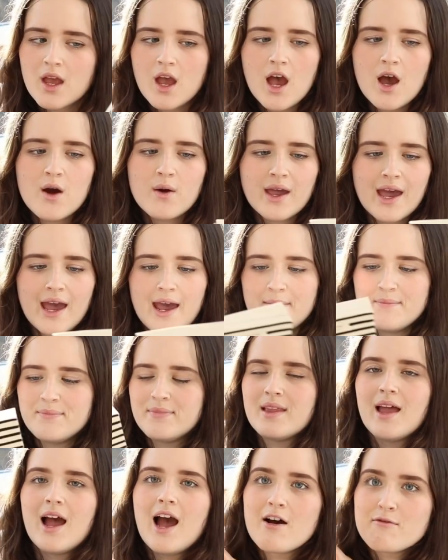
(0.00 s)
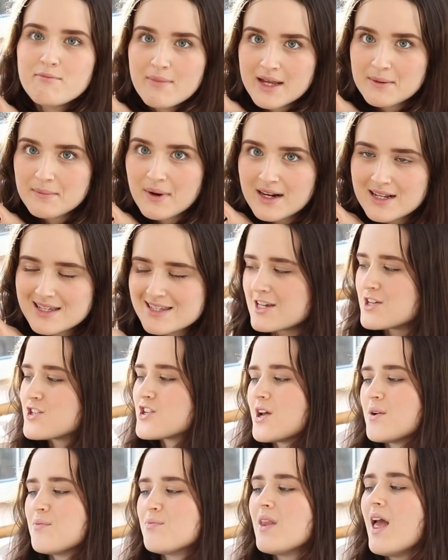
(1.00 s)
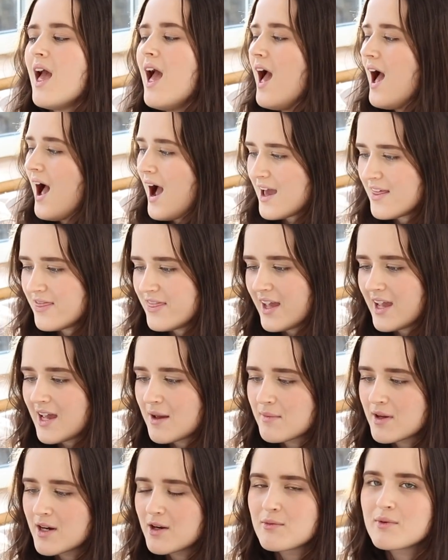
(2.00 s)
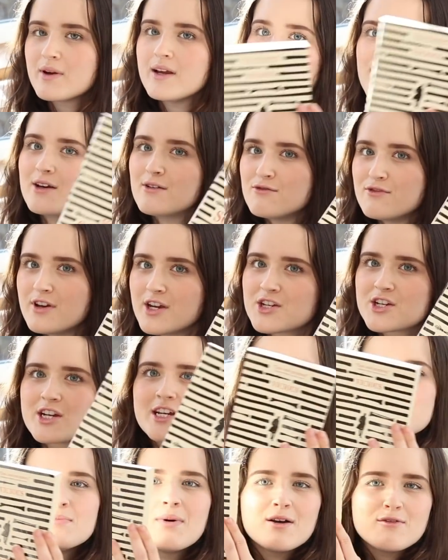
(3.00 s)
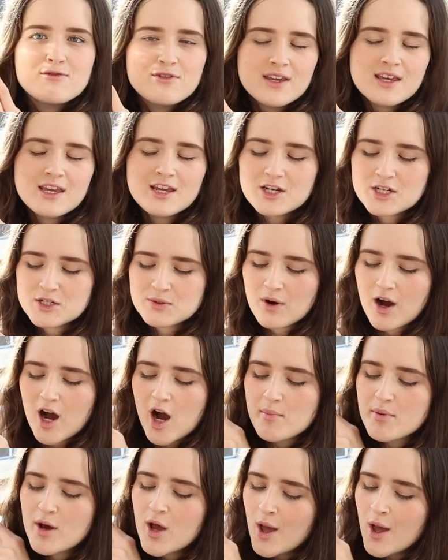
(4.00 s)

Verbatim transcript: Okay, I've made my decision. I think I'm going to read Vicious by V.E. Schwab,